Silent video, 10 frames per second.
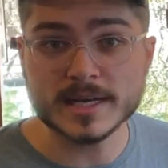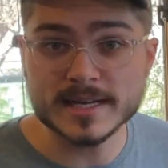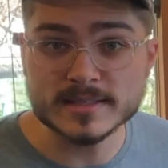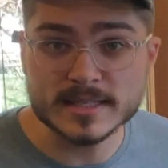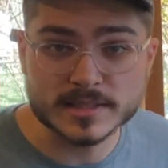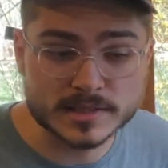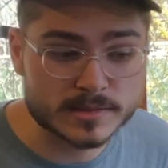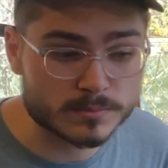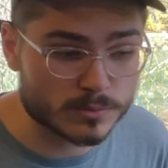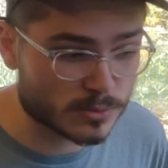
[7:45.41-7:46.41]
And
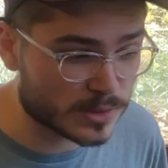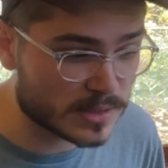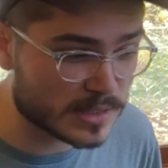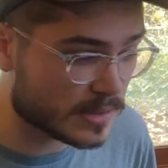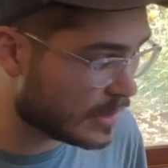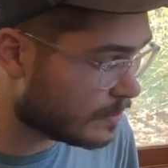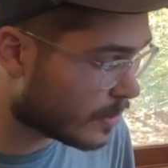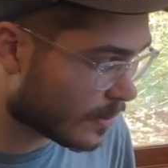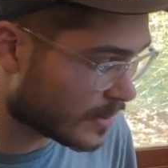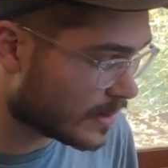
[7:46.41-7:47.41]
it's really
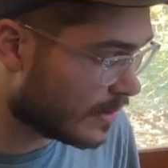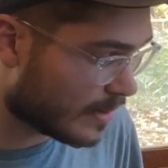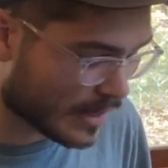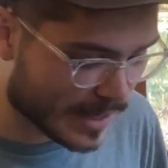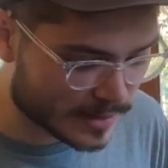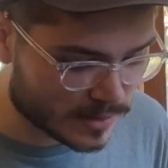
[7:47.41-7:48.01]
important that